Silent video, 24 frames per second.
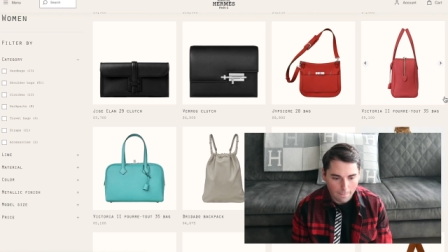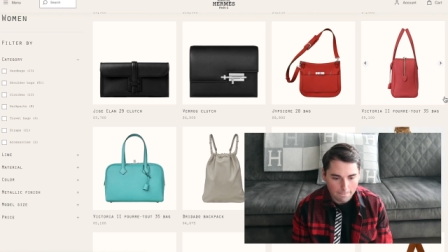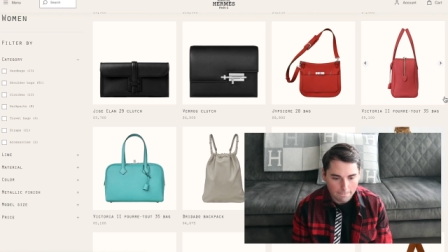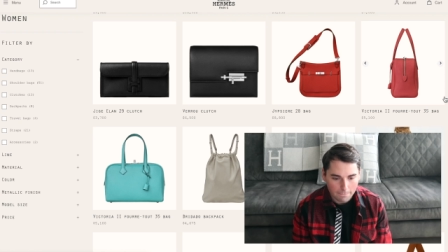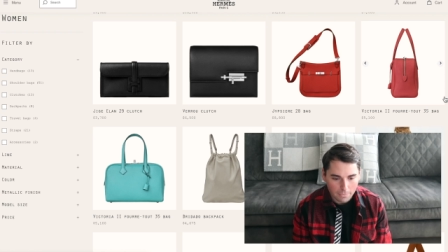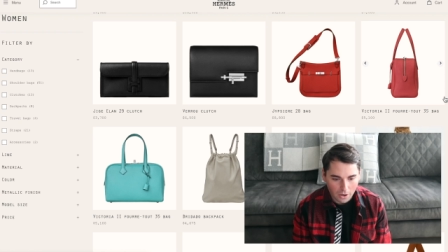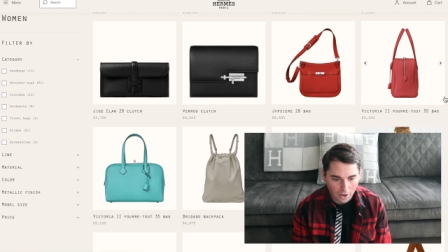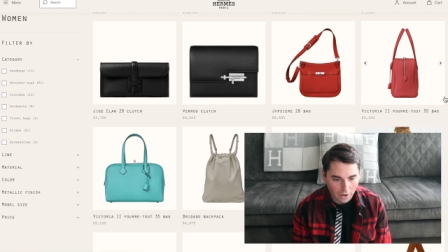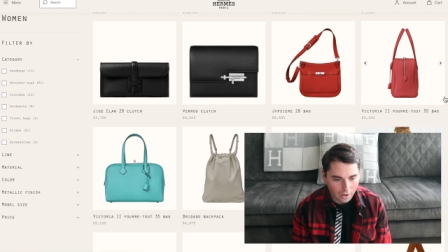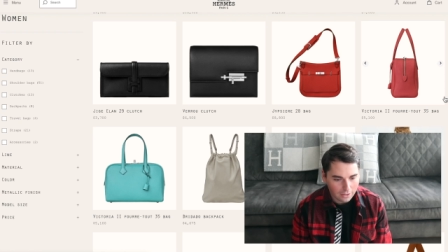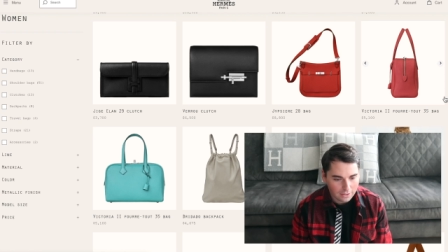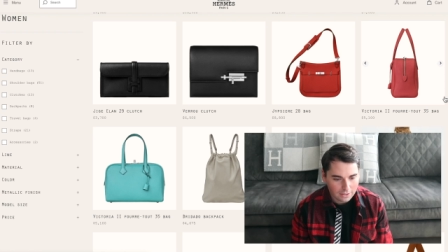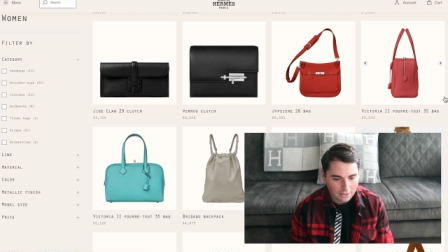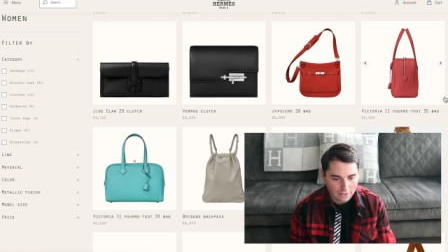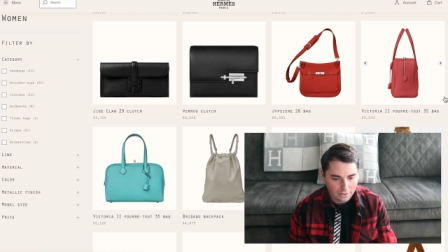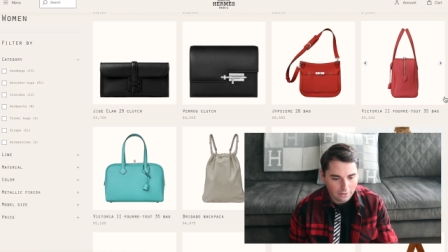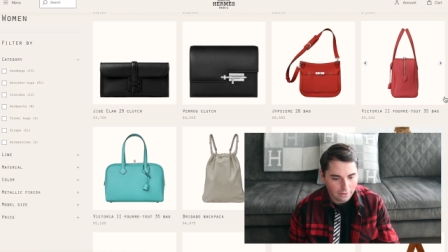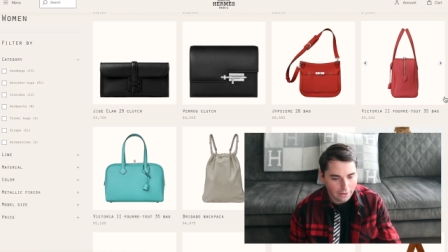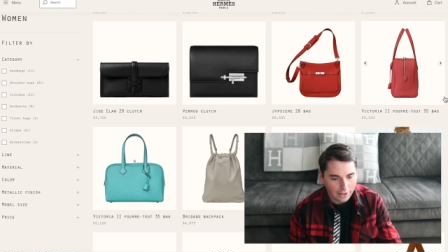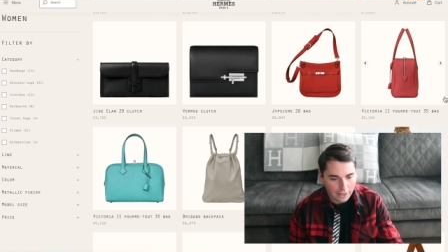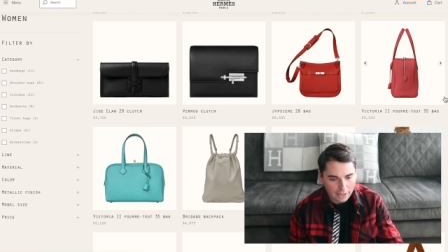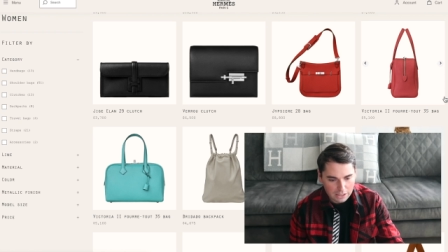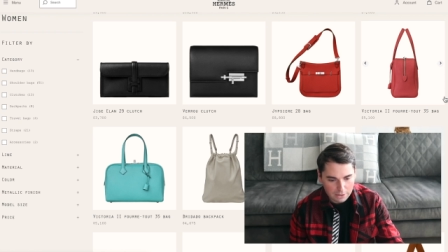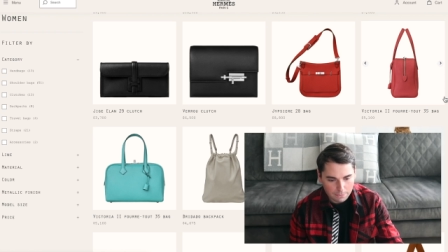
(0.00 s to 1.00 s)
but the
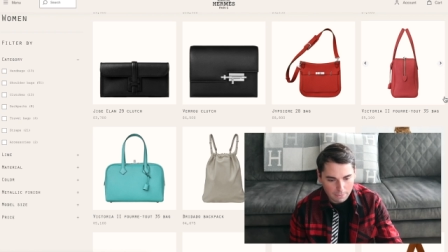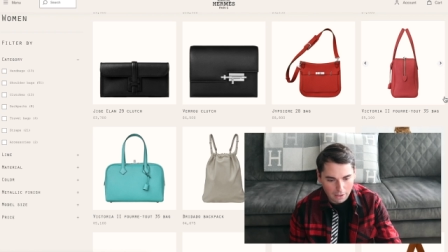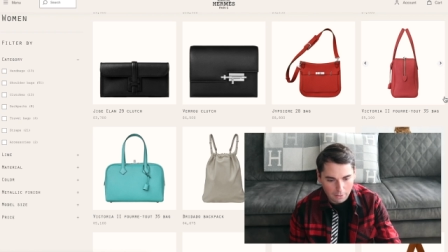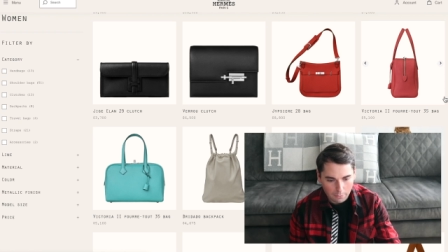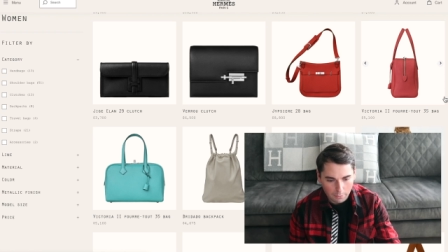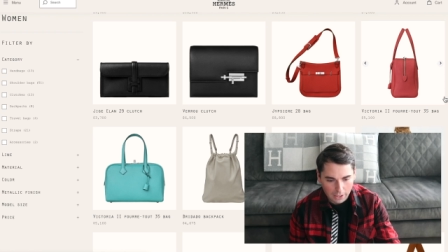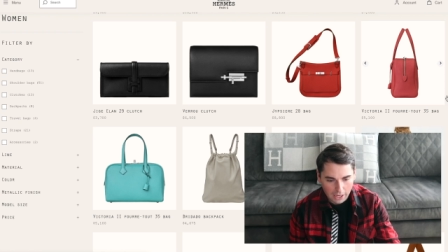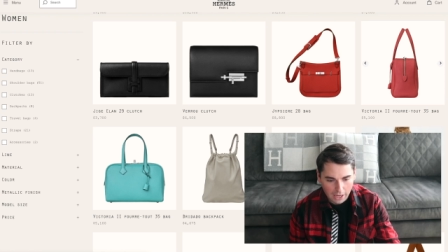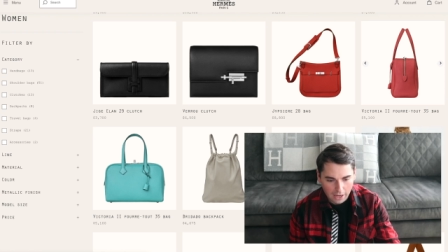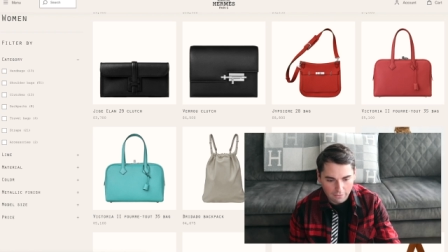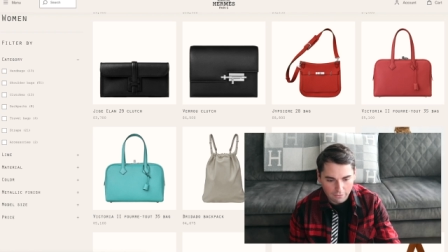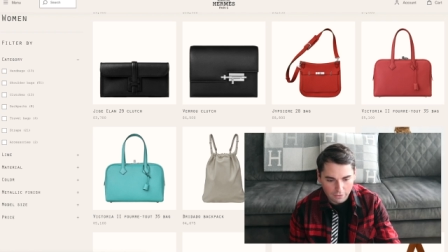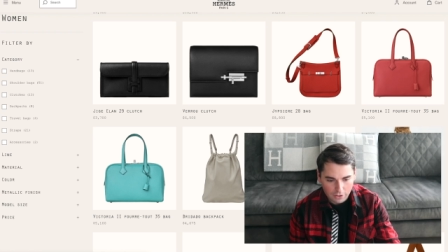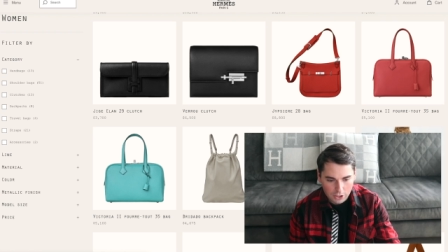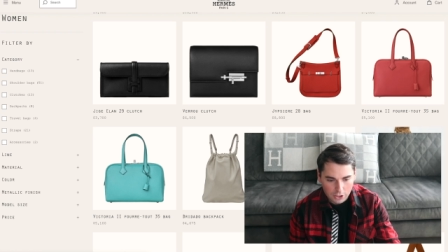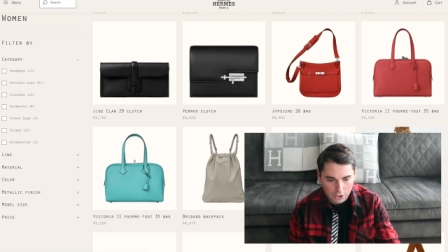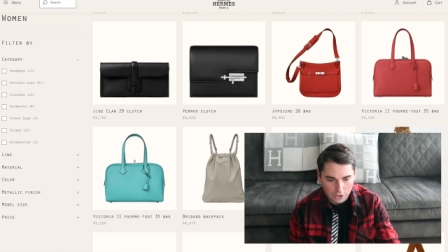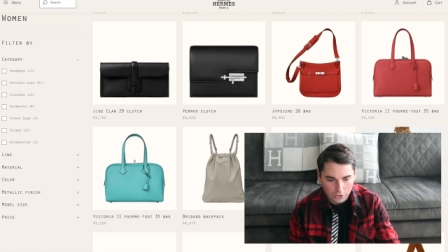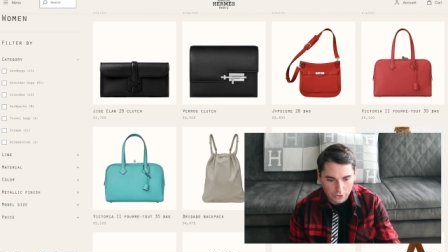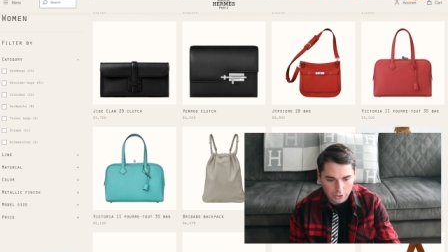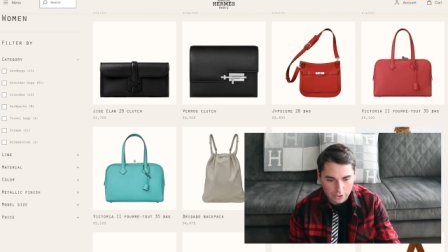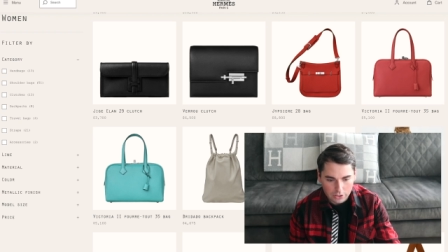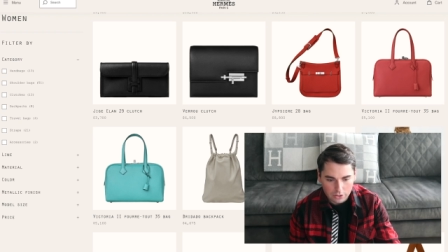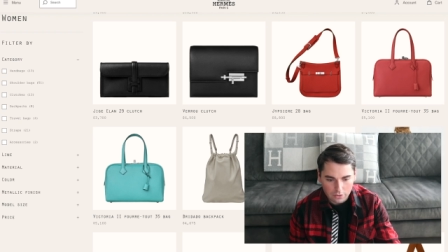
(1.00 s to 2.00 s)
next bag we have
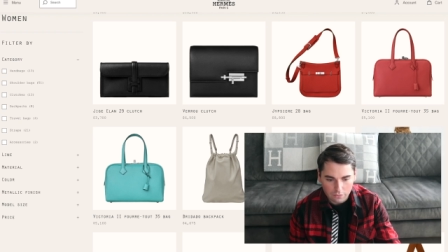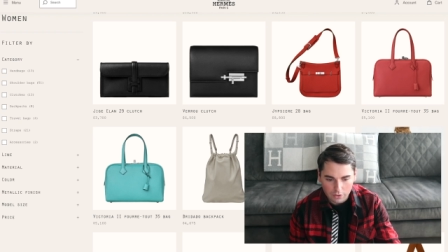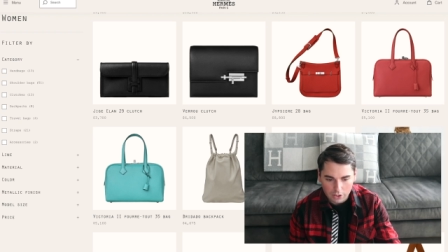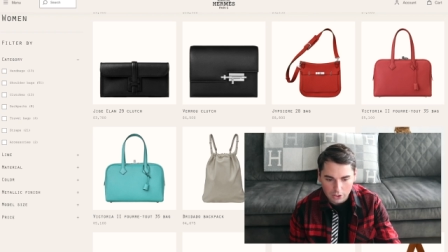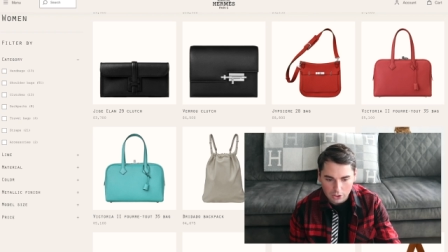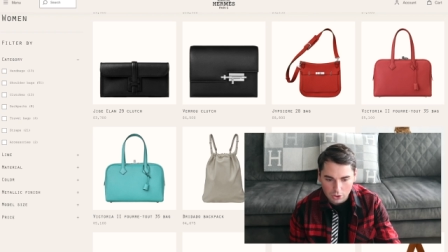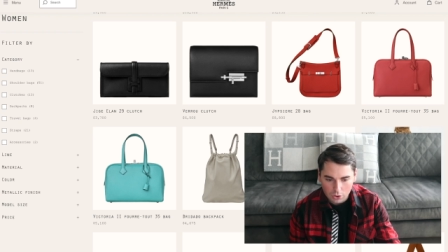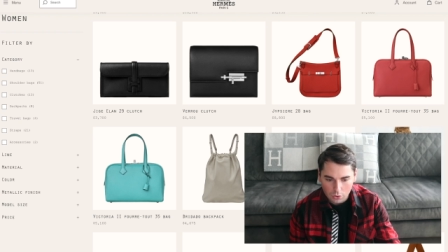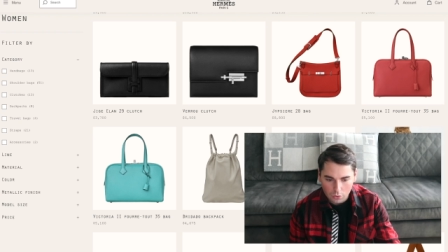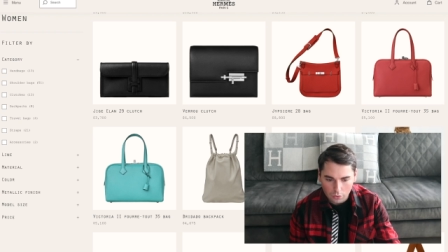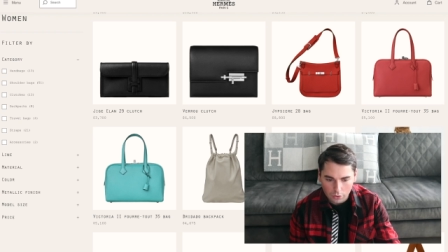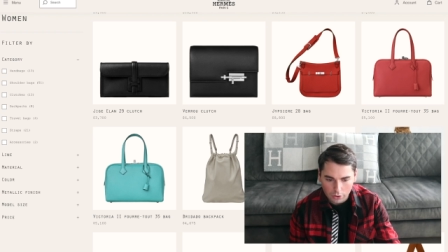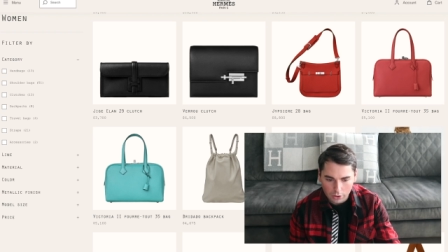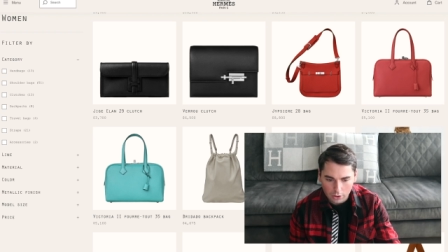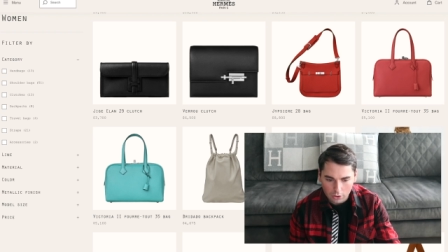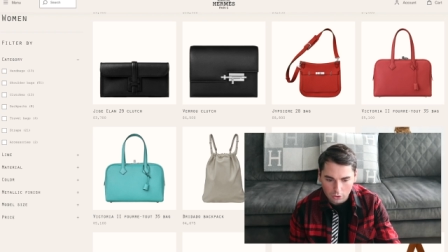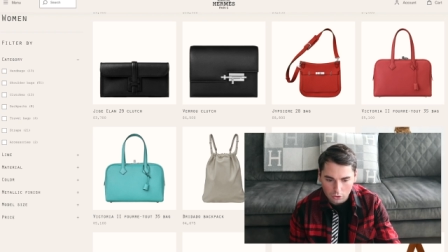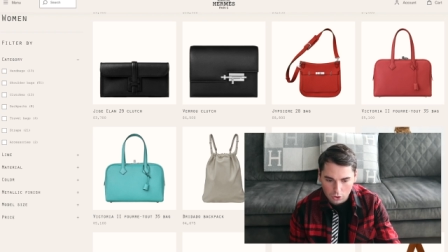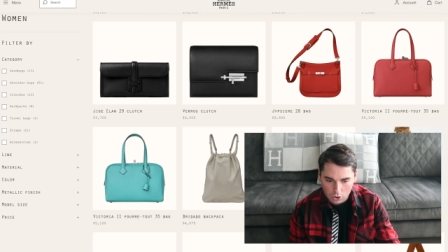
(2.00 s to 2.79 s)
here is the Victoria